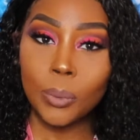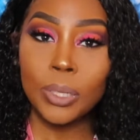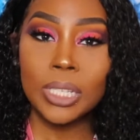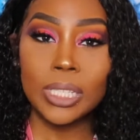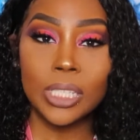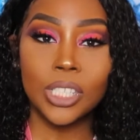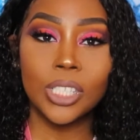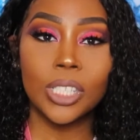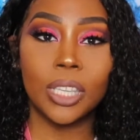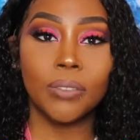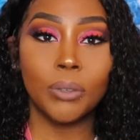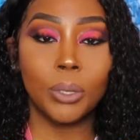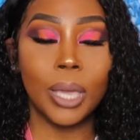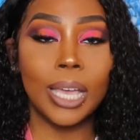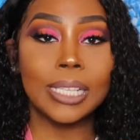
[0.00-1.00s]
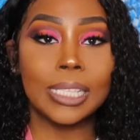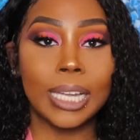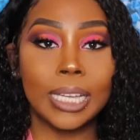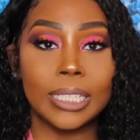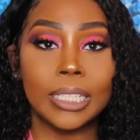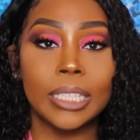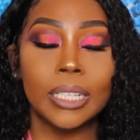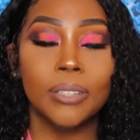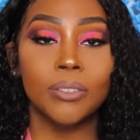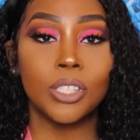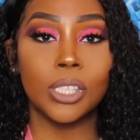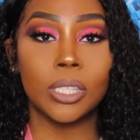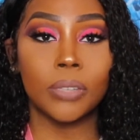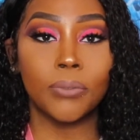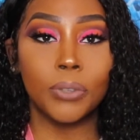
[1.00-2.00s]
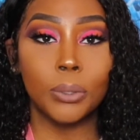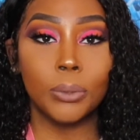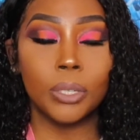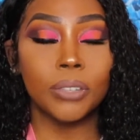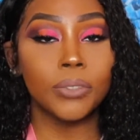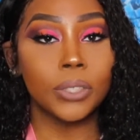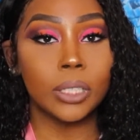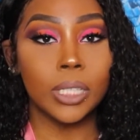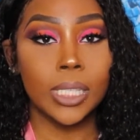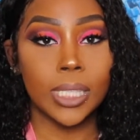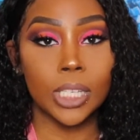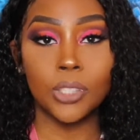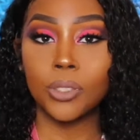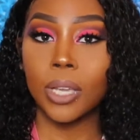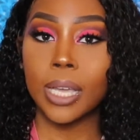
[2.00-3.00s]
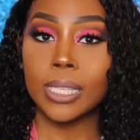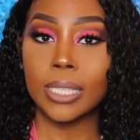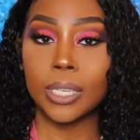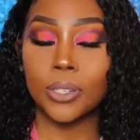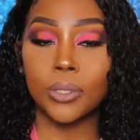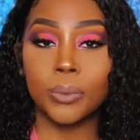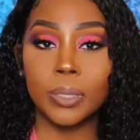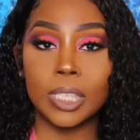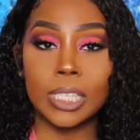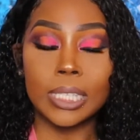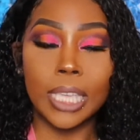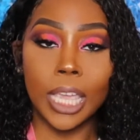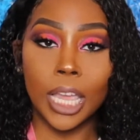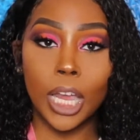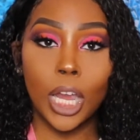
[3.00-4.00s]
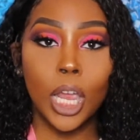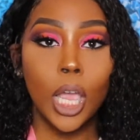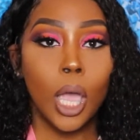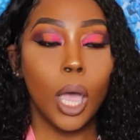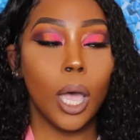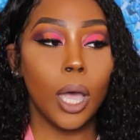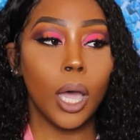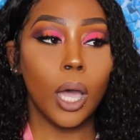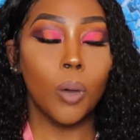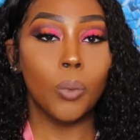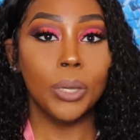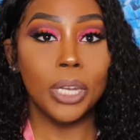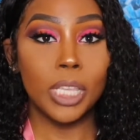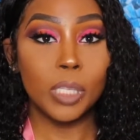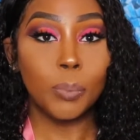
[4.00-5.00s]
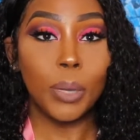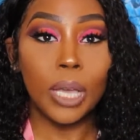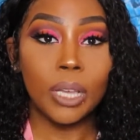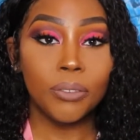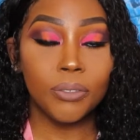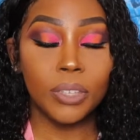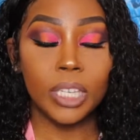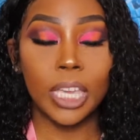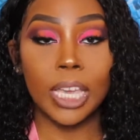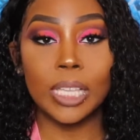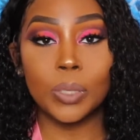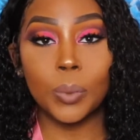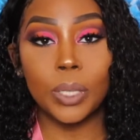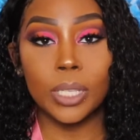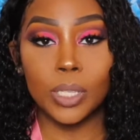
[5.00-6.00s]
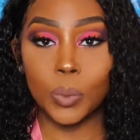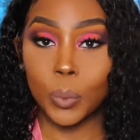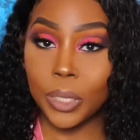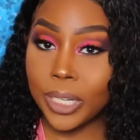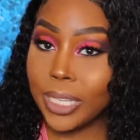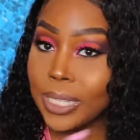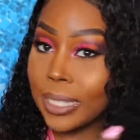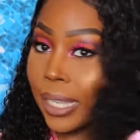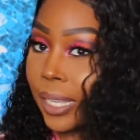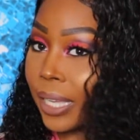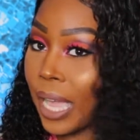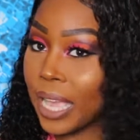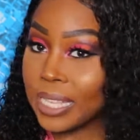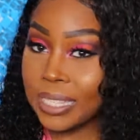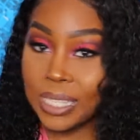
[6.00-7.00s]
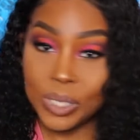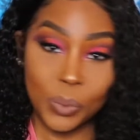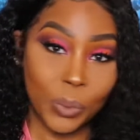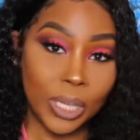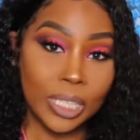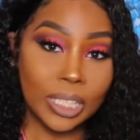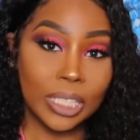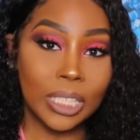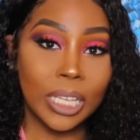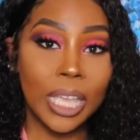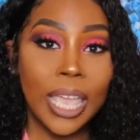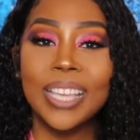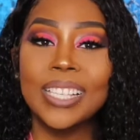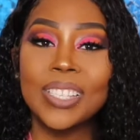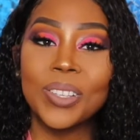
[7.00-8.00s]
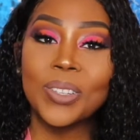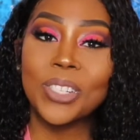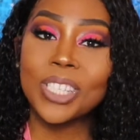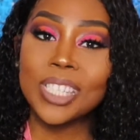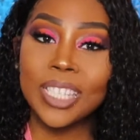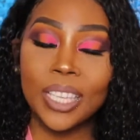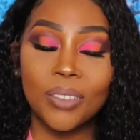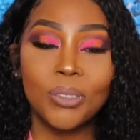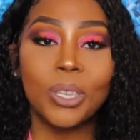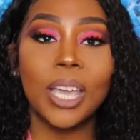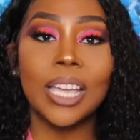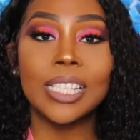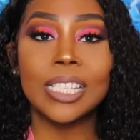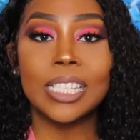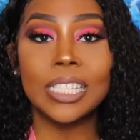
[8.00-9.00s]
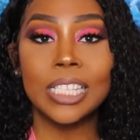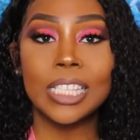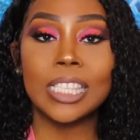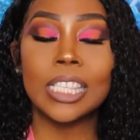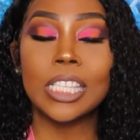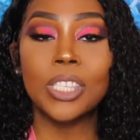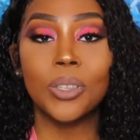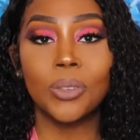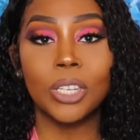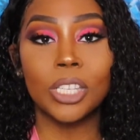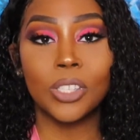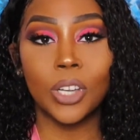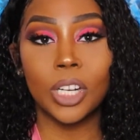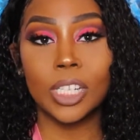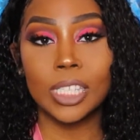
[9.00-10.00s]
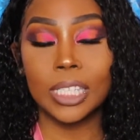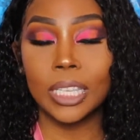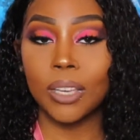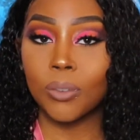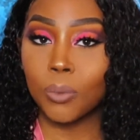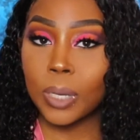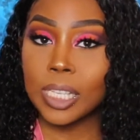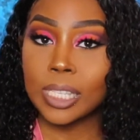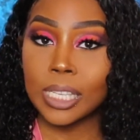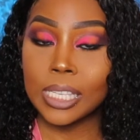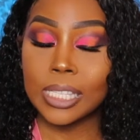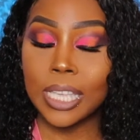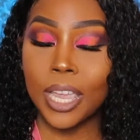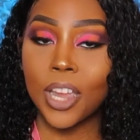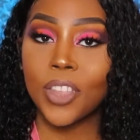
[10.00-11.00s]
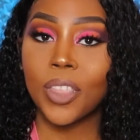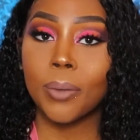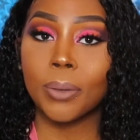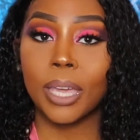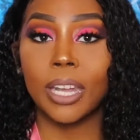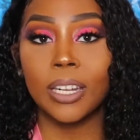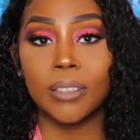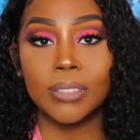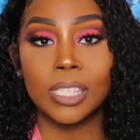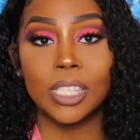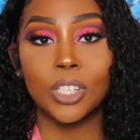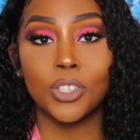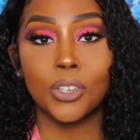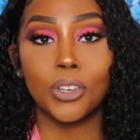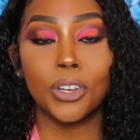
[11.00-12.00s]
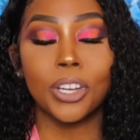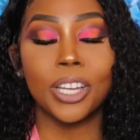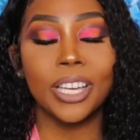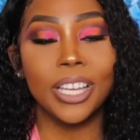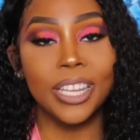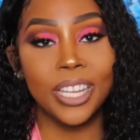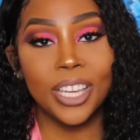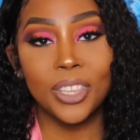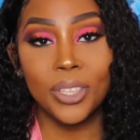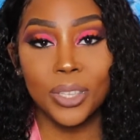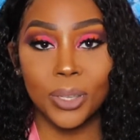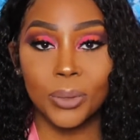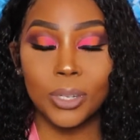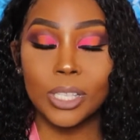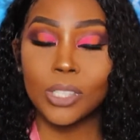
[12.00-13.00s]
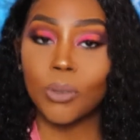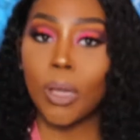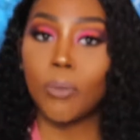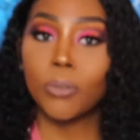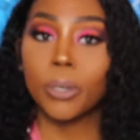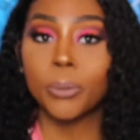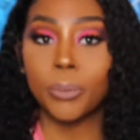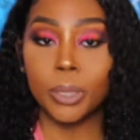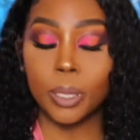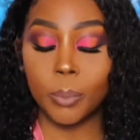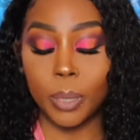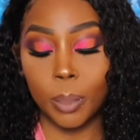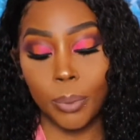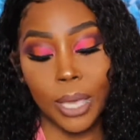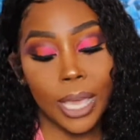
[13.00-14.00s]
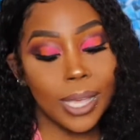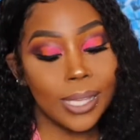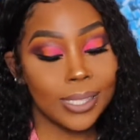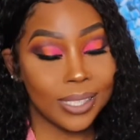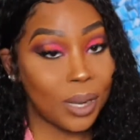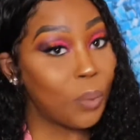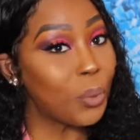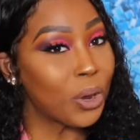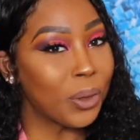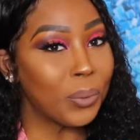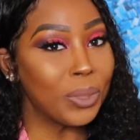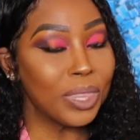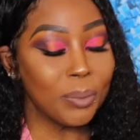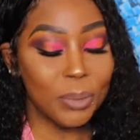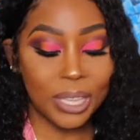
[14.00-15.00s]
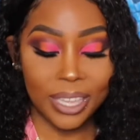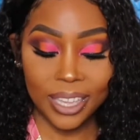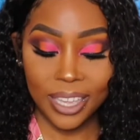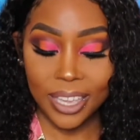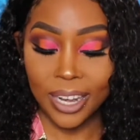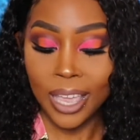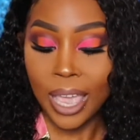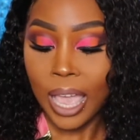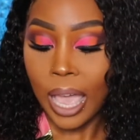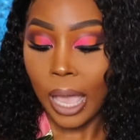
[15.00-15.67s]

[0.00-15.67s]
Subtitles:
I wanted to just give you guys an idea of just a few different looks that you guys can do with this hair when it's puffy, as well as when it's like has this wet look. And so just to give you guys the deets, this unit is courtesy of WKCURLY Hair. They were kind enough to send your girl another unit, so I've worked with them in the past and I'm working with them again.